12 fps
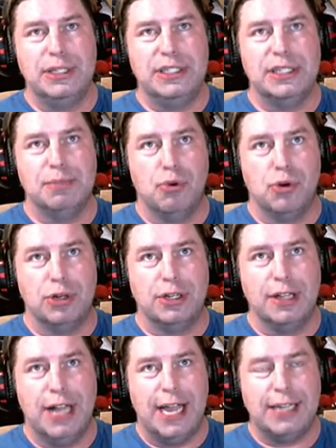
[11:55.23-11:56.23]
support
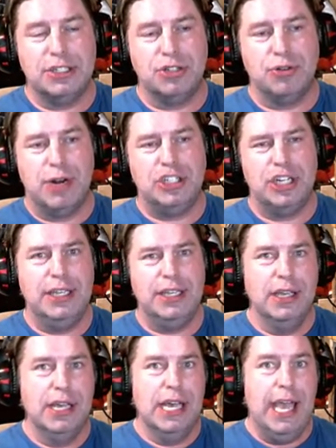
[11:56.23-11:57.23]
clock stretching.
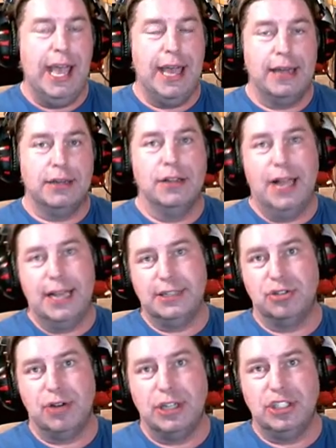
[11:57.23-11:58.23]
And clock
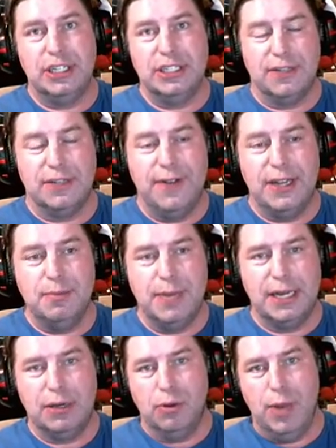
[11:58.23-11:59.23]
stretching is a
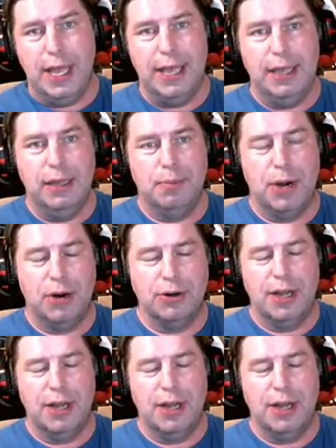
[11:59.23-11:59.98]
fundamental way part